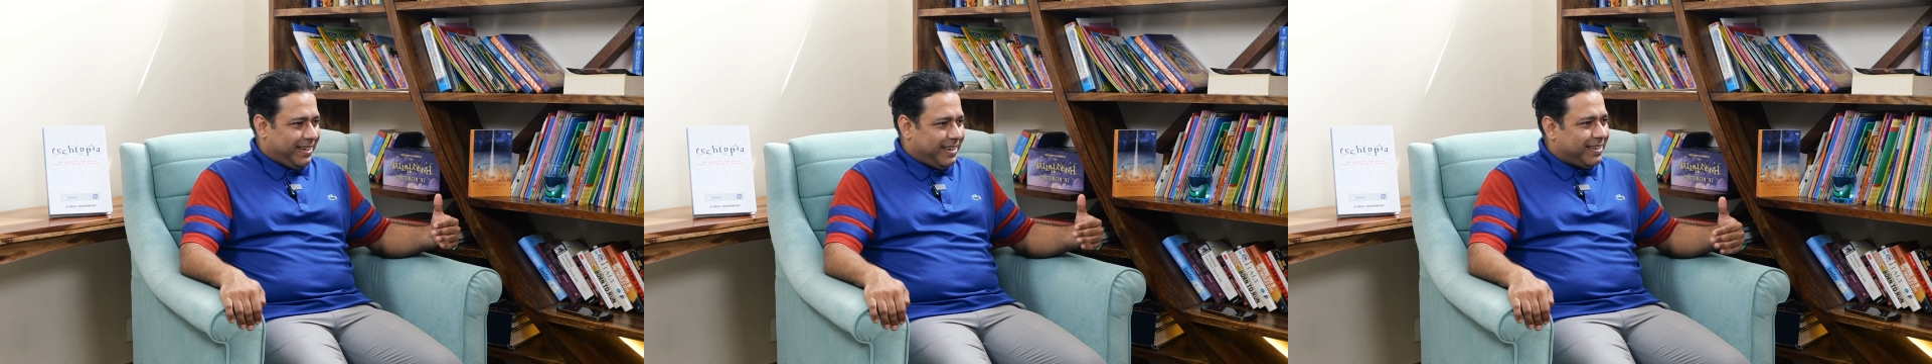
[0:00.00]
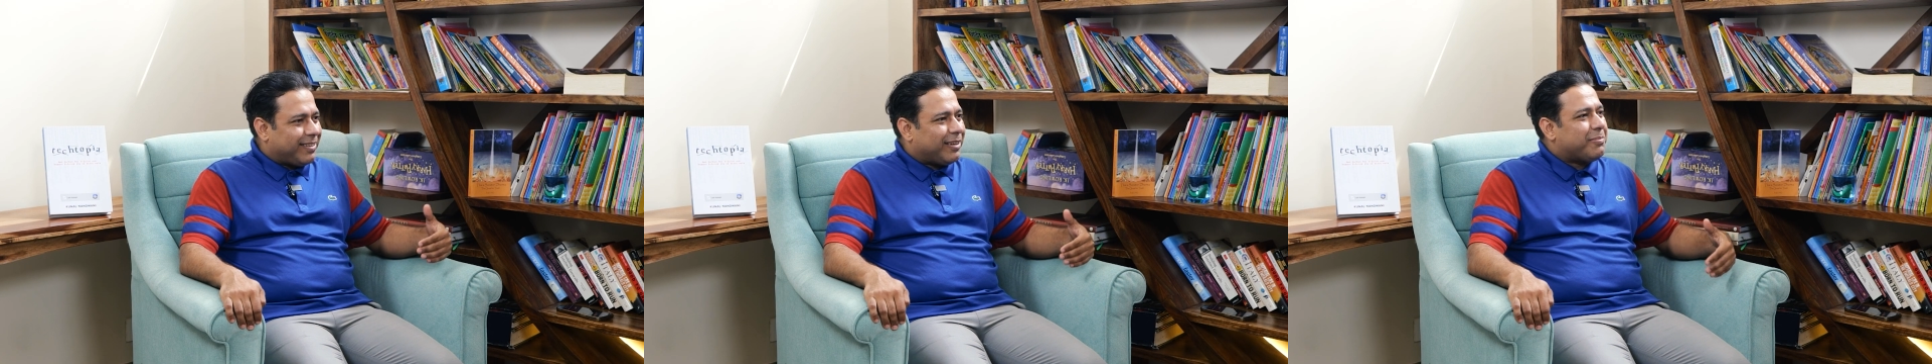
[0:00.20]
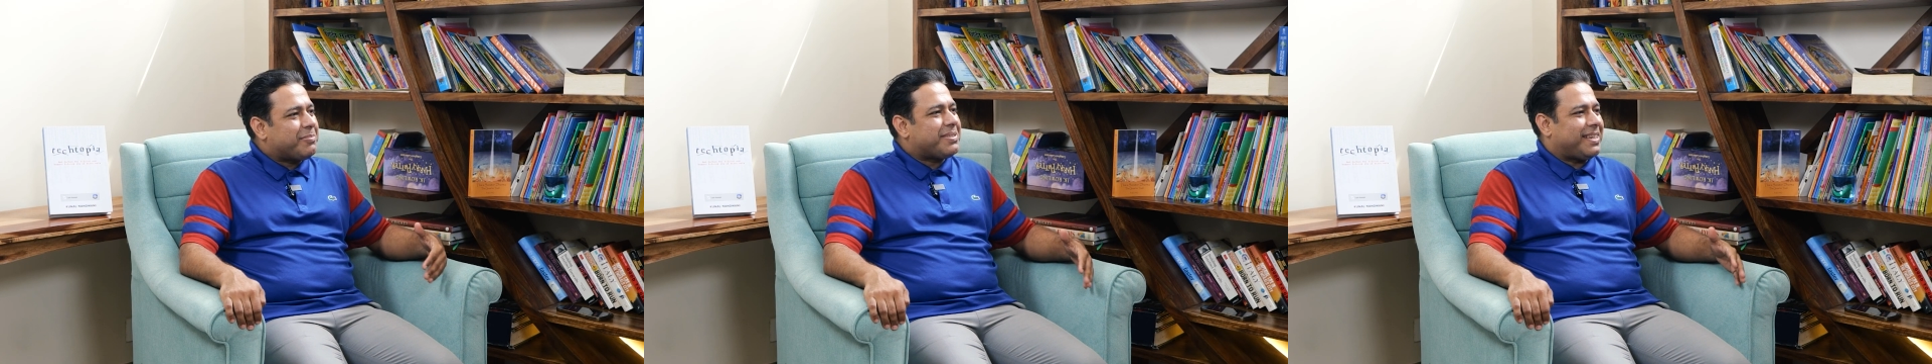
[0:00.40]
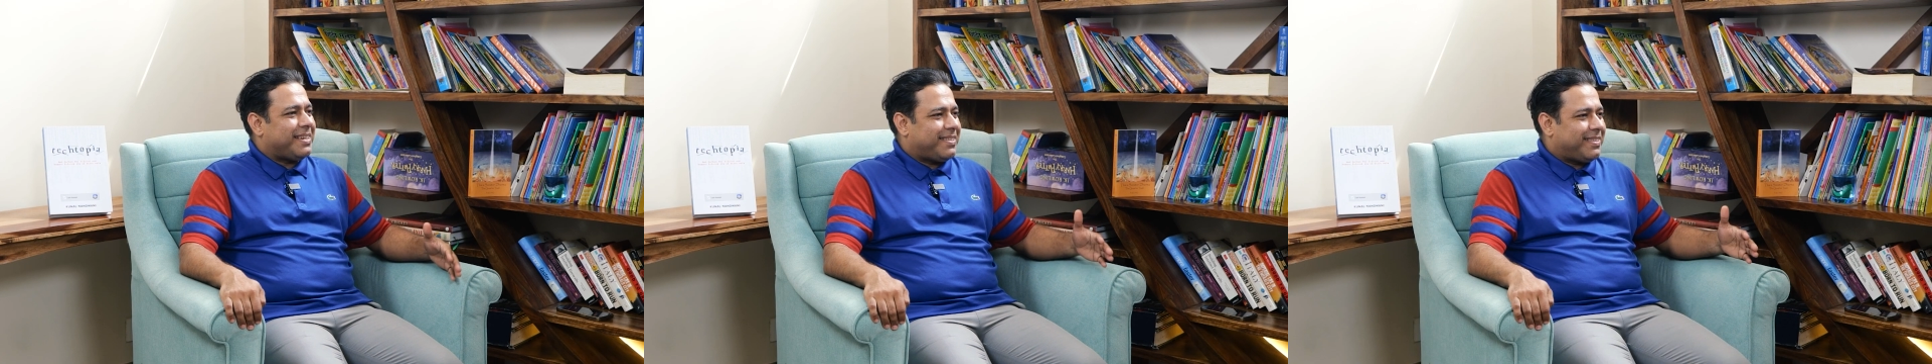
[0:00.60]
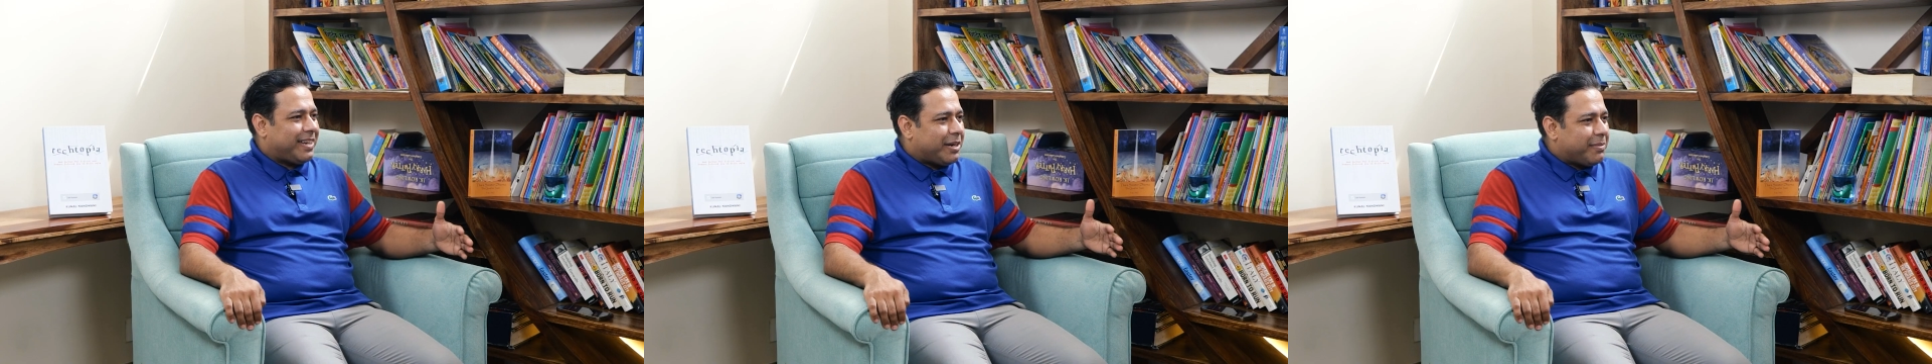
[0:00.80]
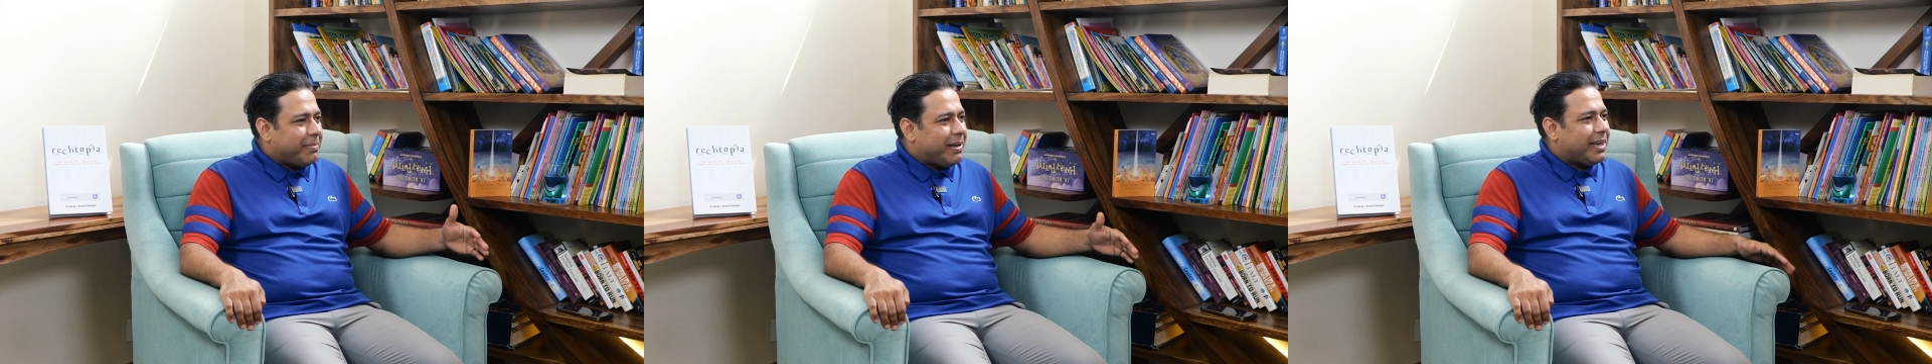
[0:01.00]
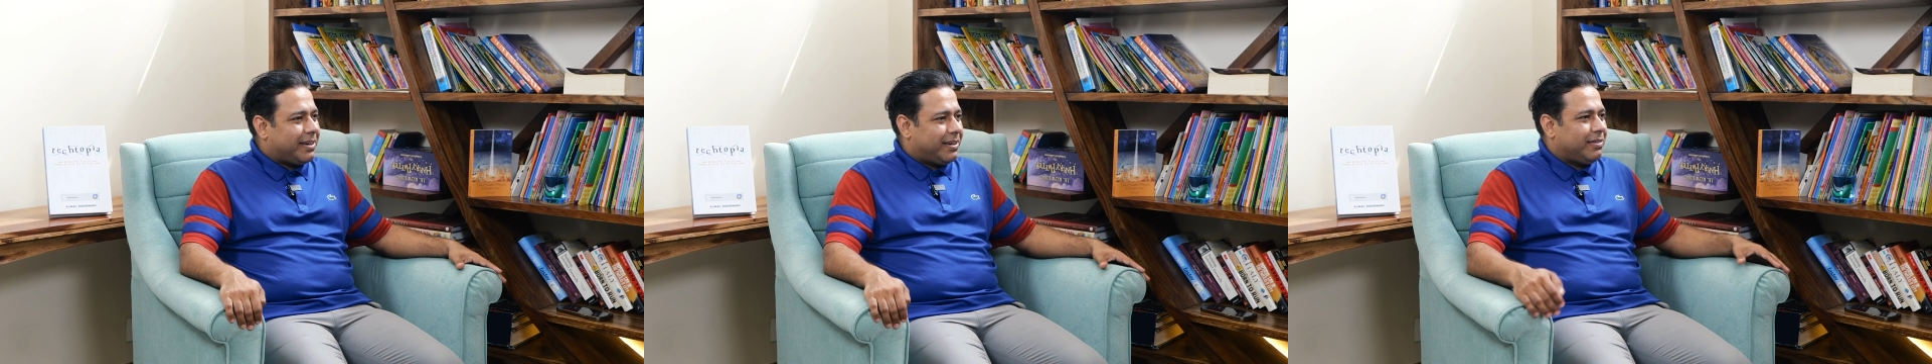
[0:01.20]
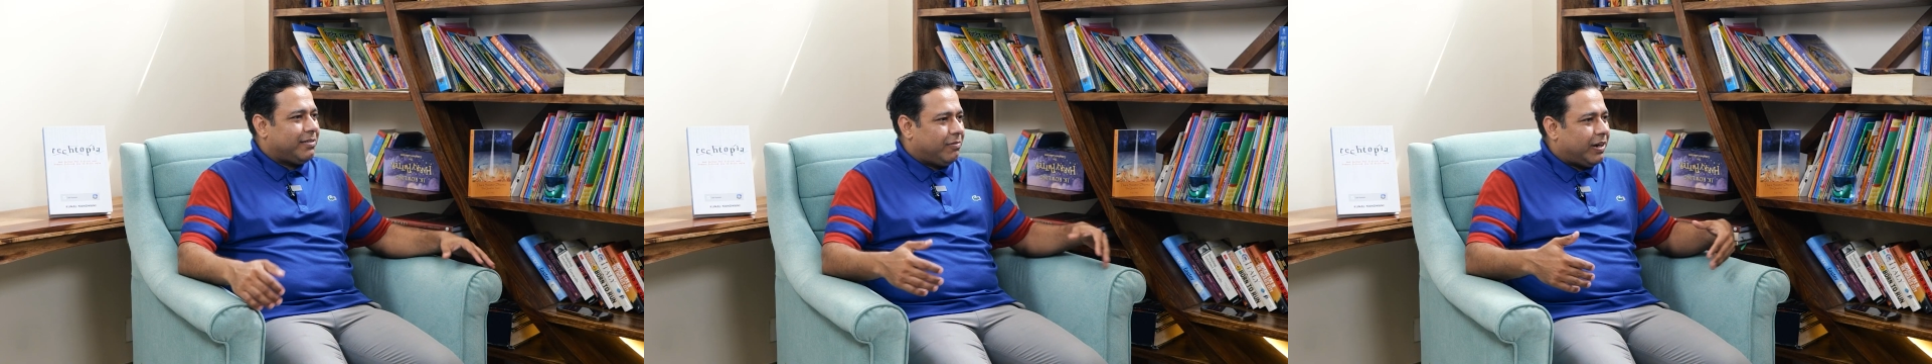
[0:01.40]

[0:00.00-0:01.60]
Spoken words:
in some sense that make